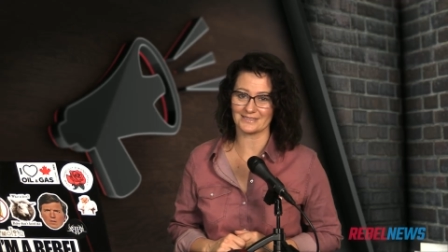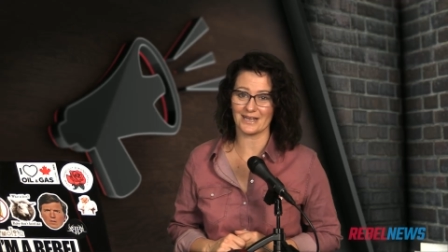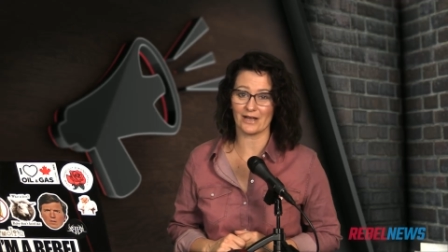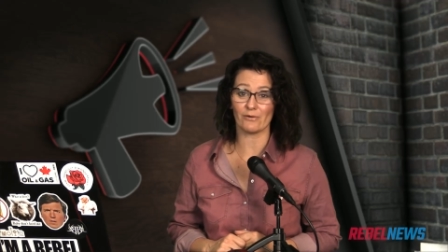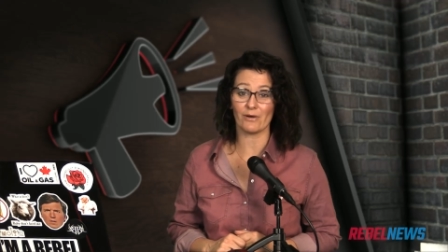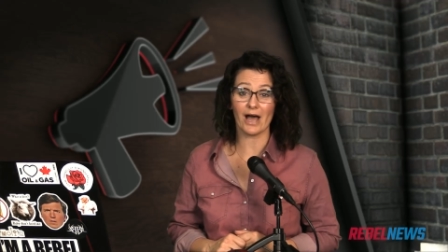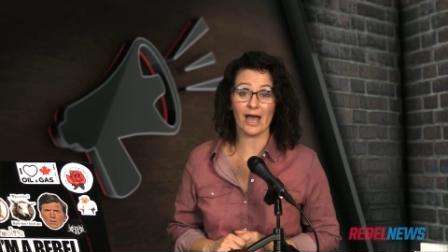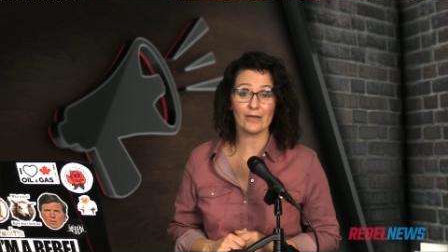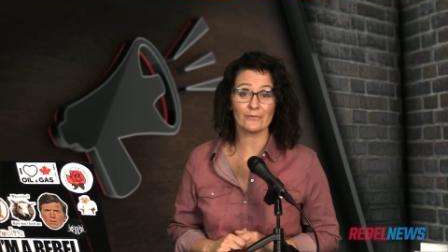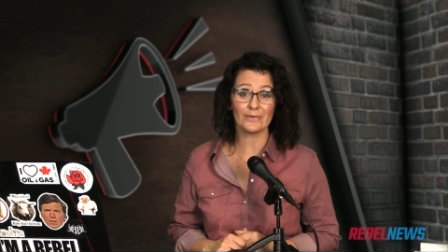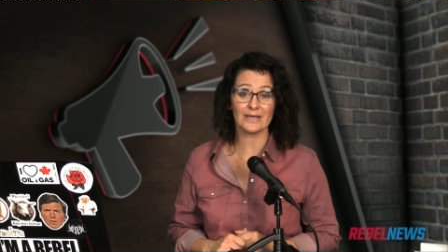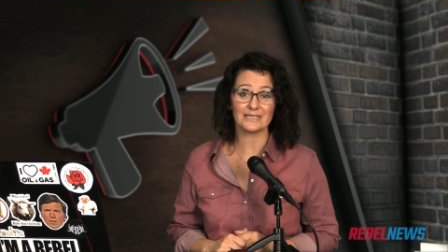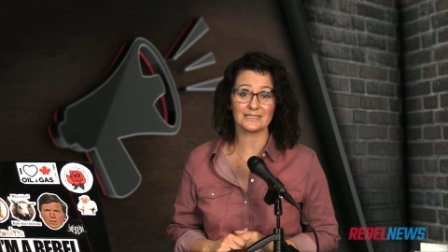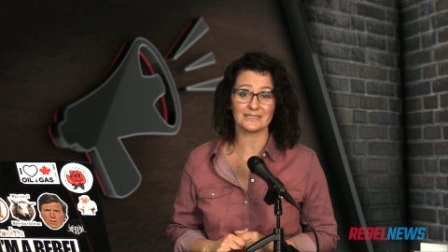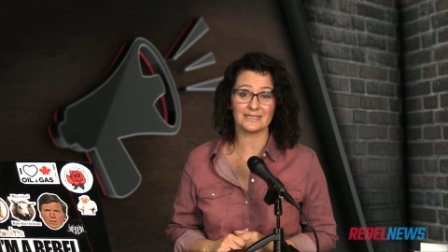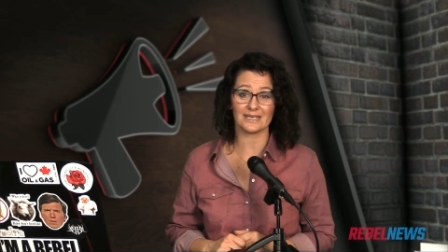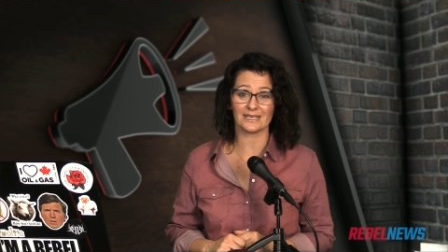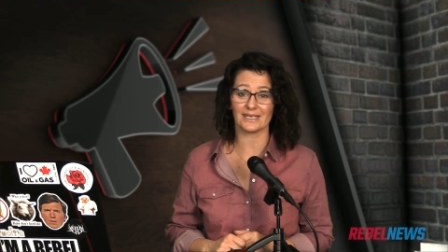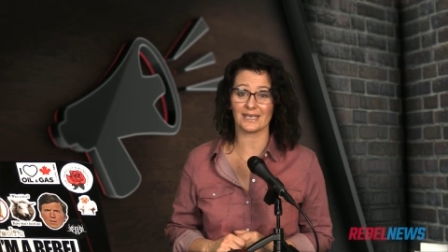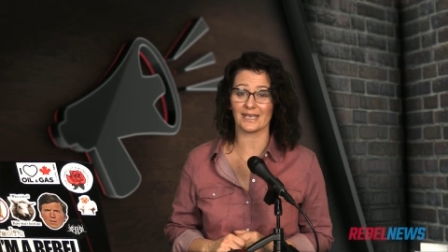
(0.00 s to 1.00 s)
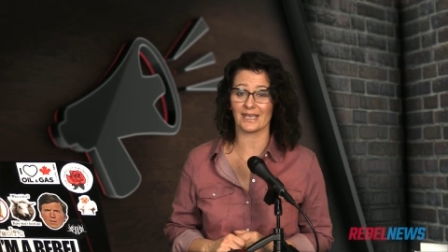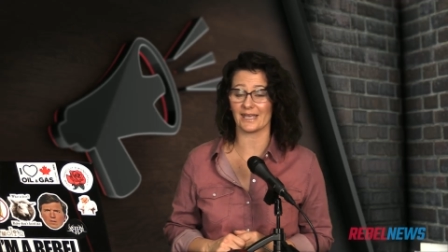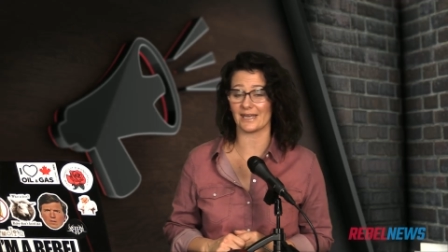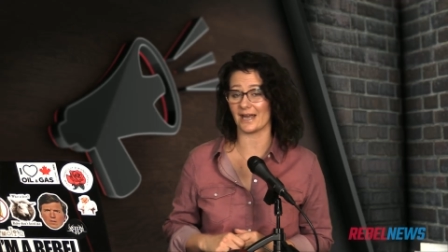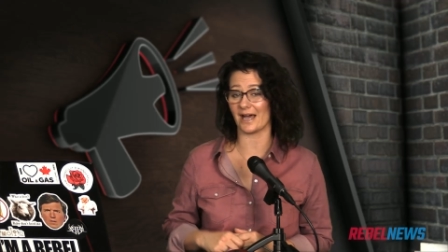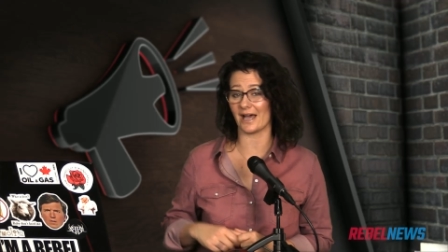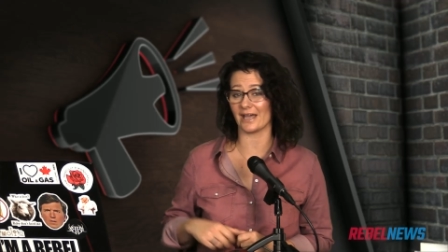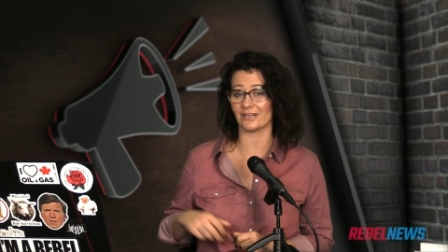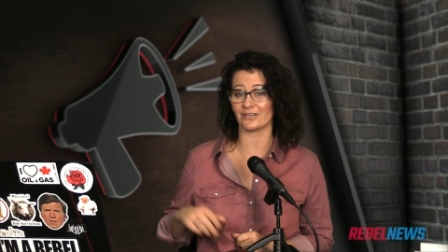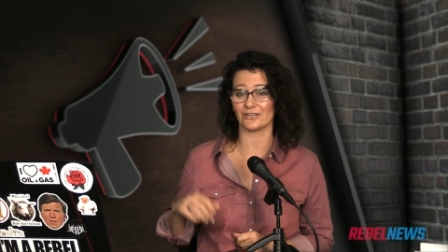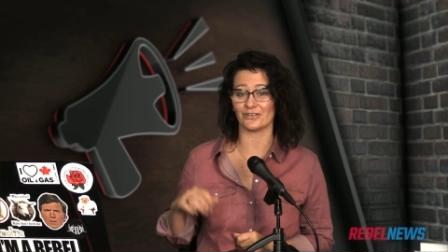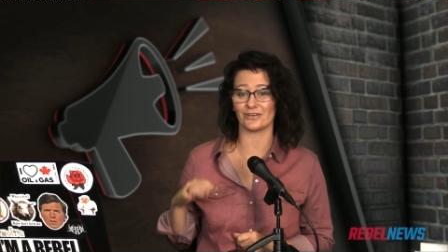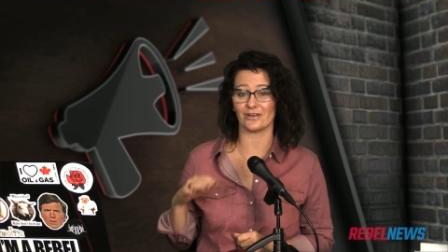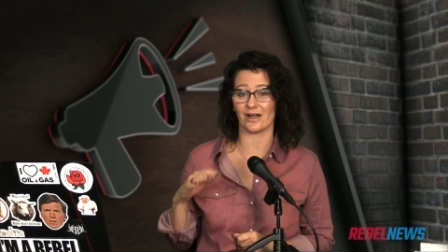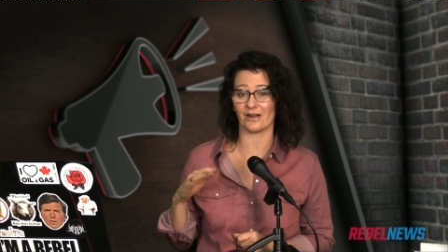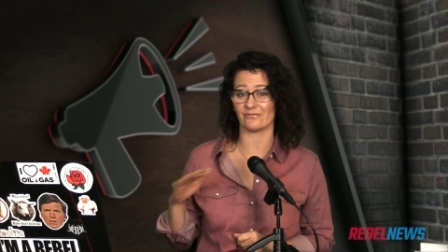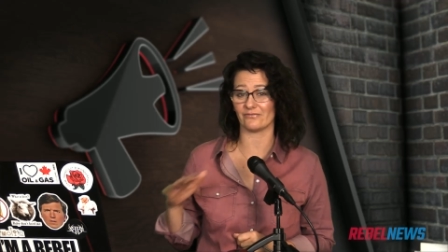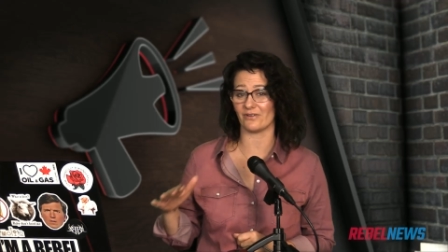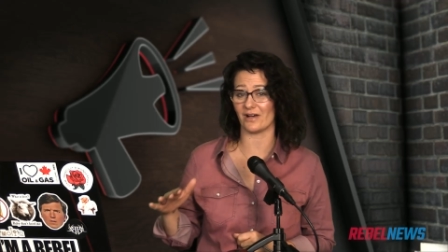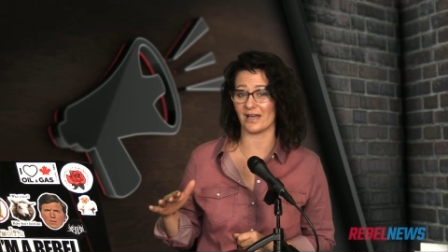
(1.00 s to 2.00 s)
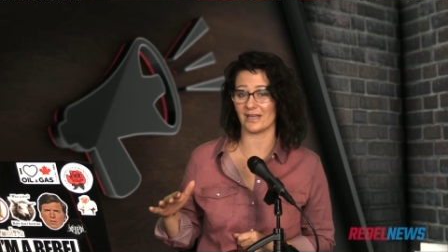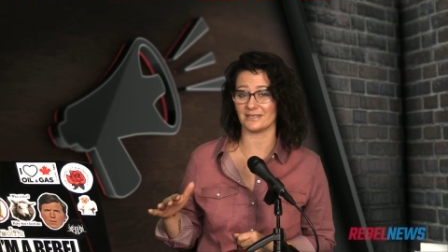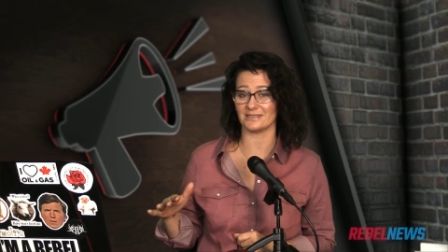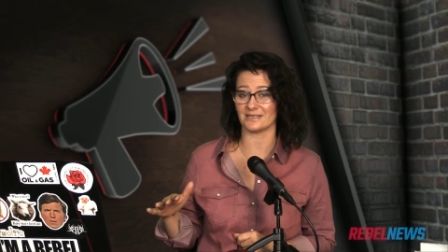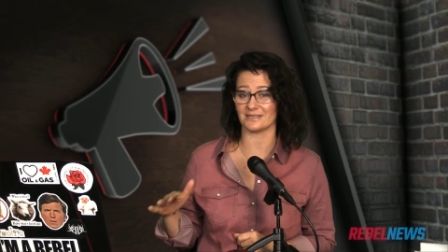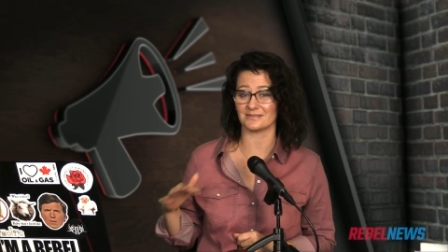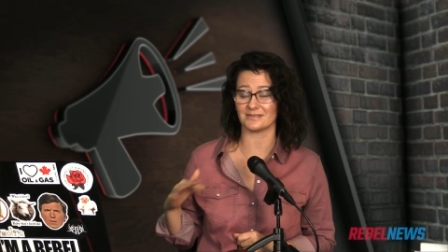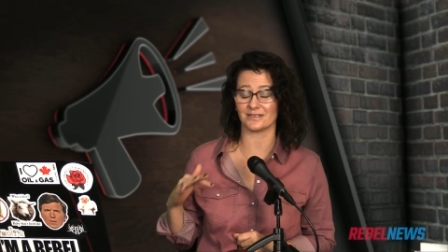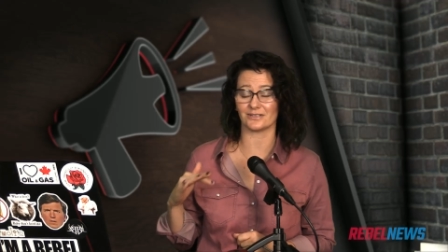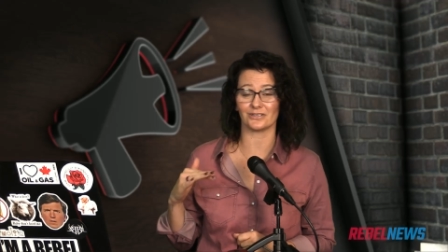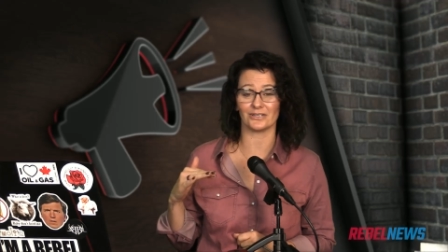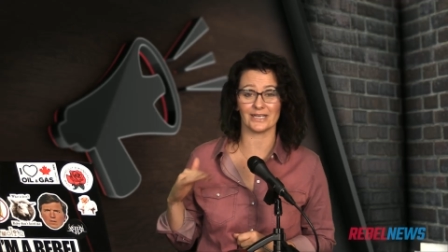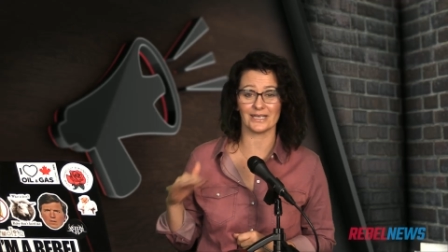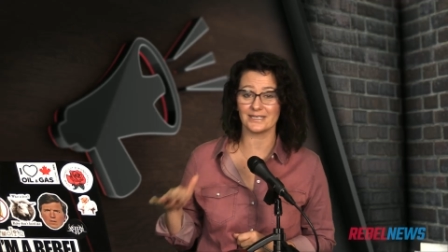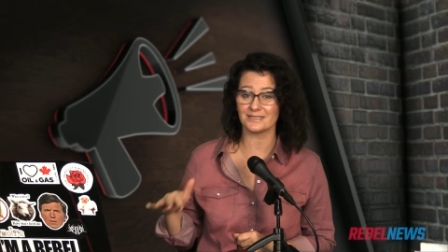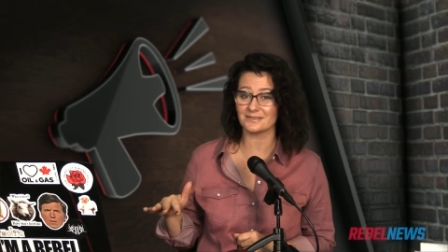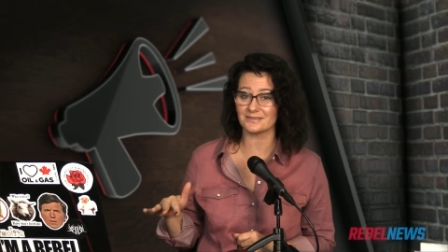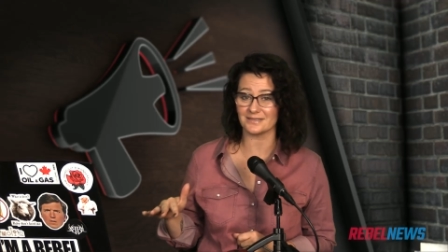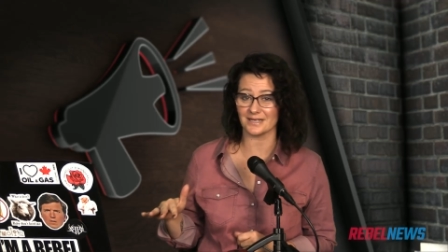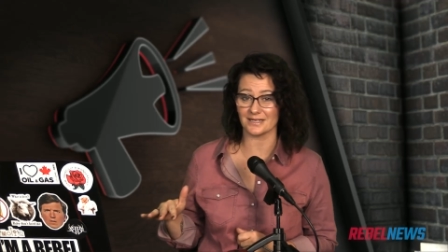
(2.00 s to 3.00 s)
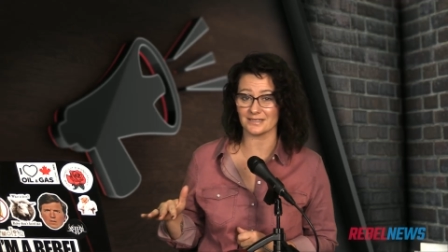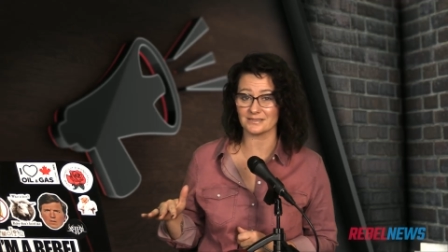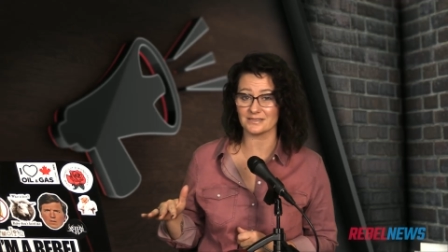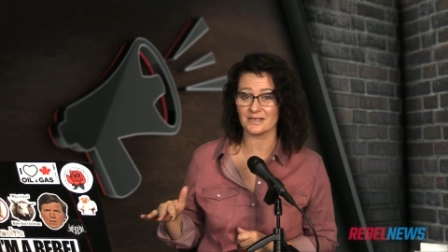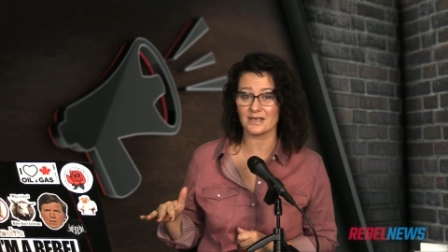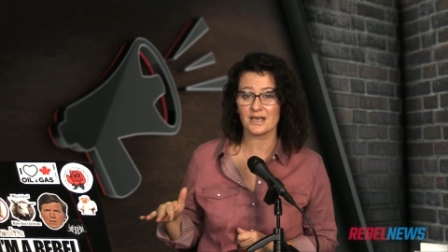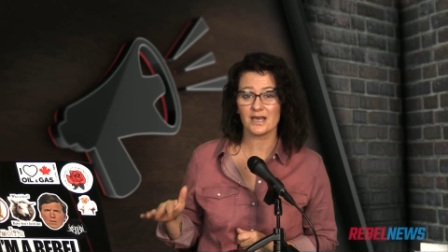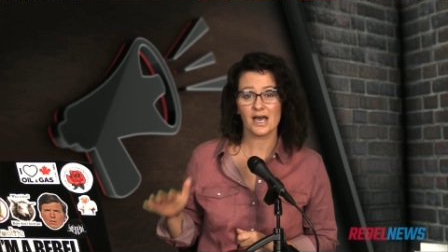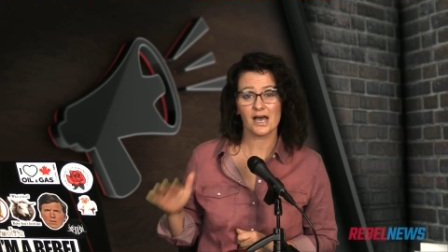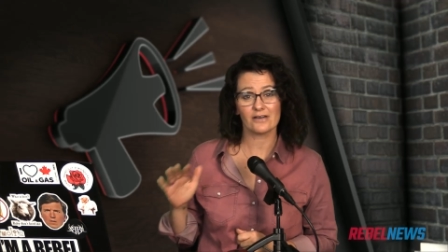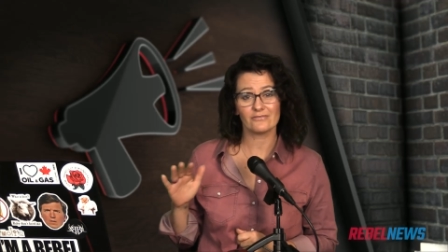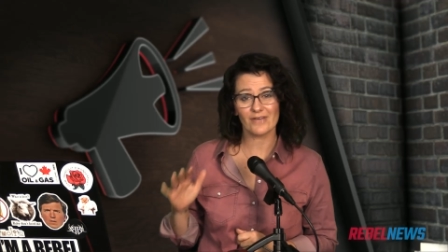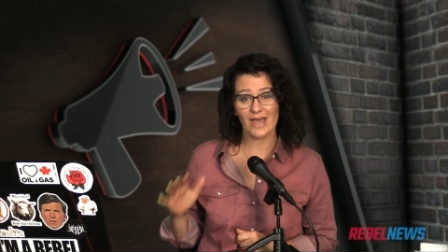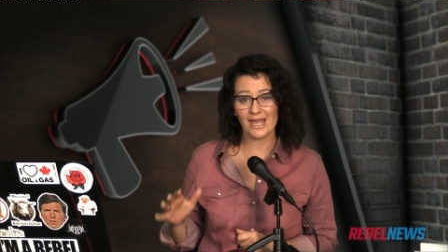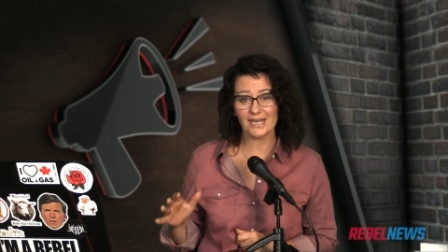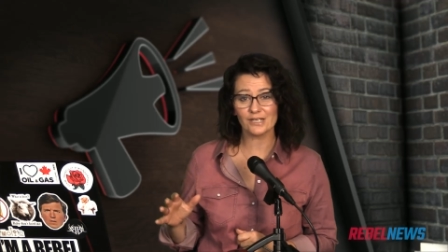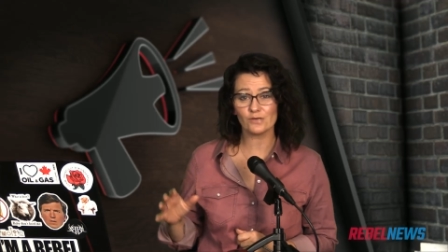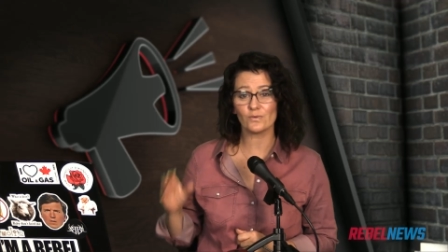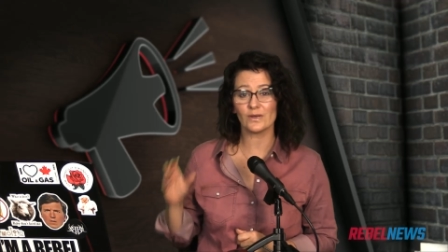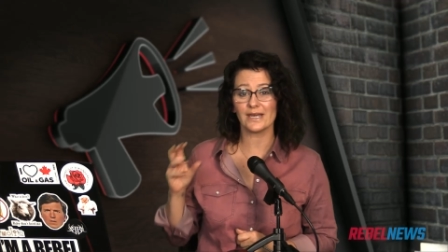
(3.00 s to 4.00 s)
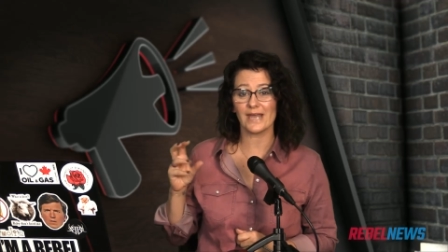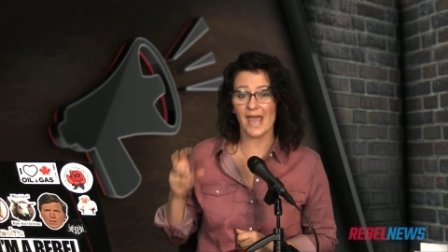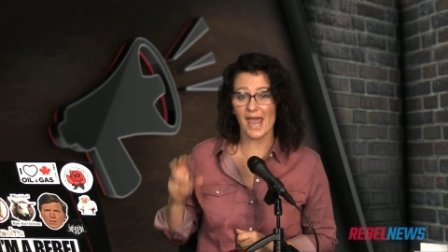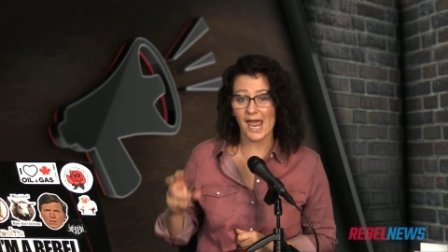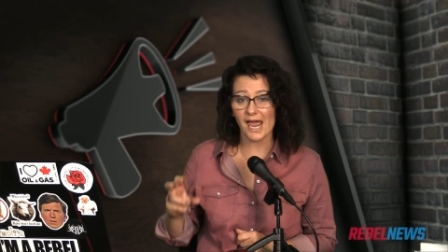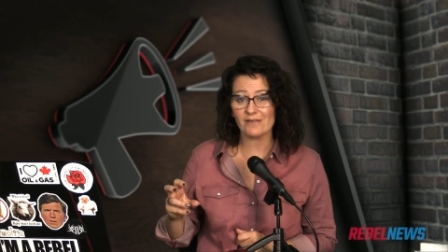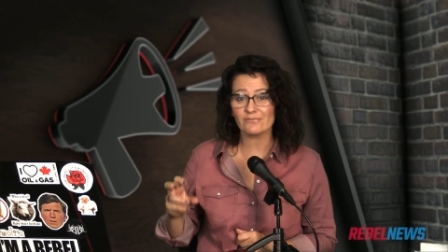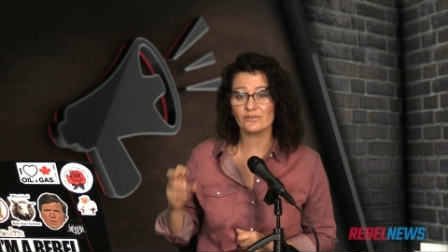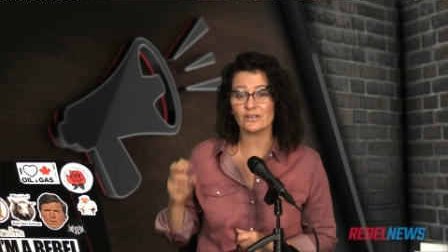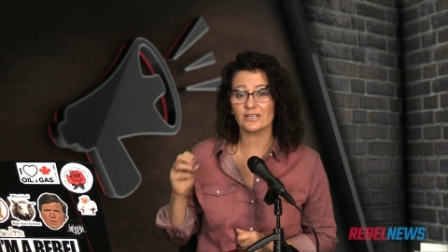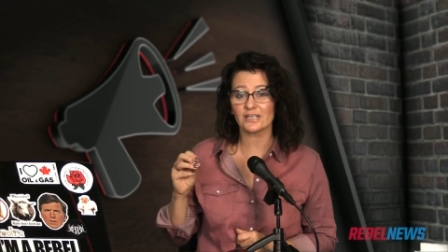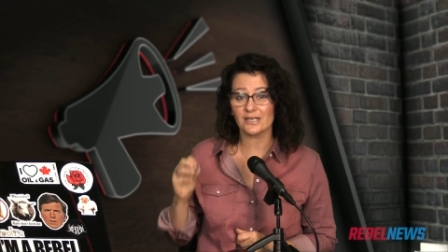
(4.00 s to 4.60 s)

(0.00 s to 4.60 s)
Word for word: Now, I went digging and I could not find a single instance of anyone ever